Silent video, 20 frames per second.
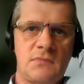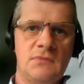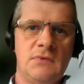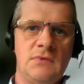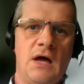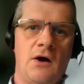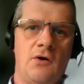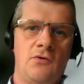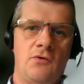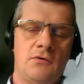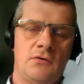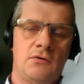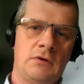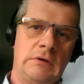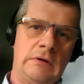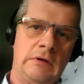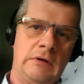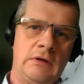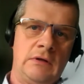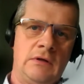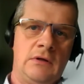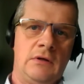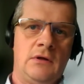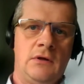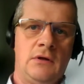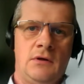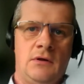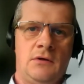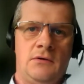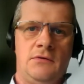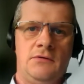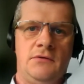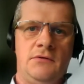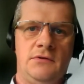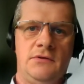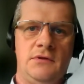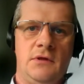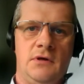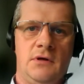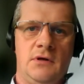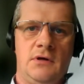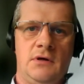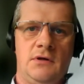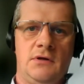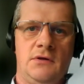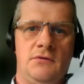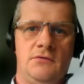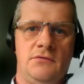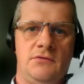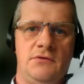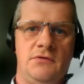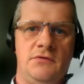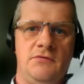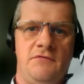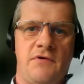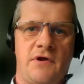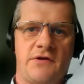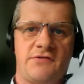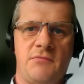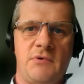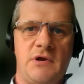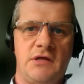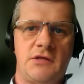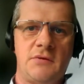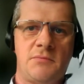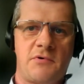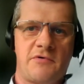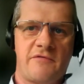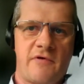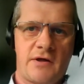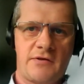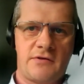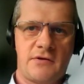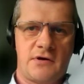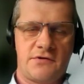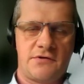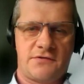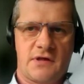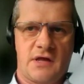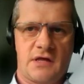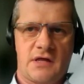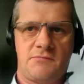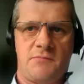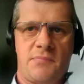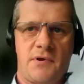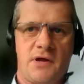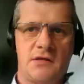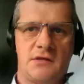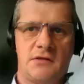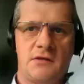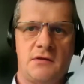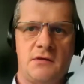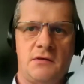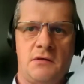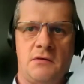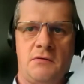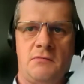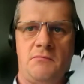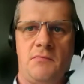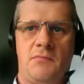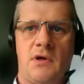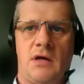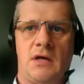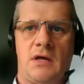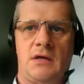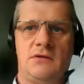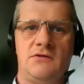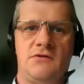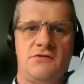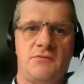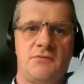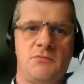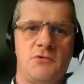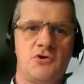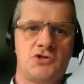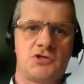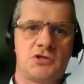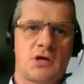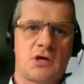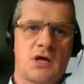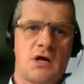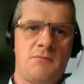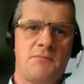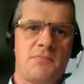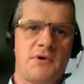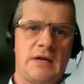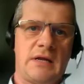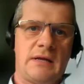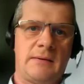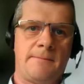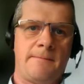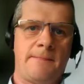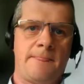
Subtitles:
Now, the flexibility providers get paid by distribution company.